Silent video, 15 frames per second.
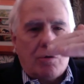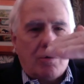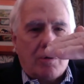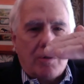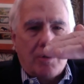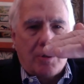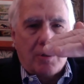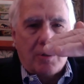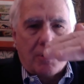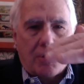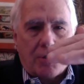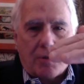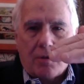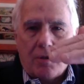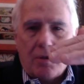tall as
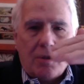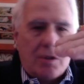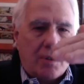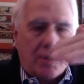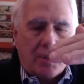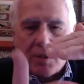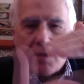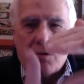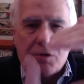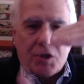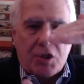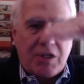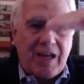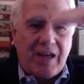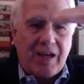this, a
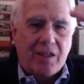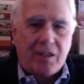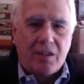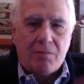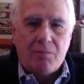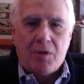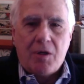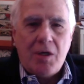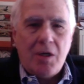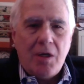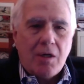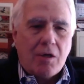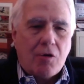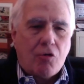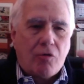whole stack of them,
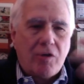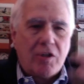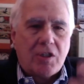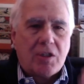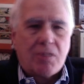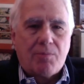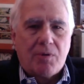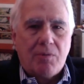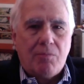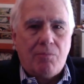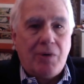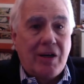crisp.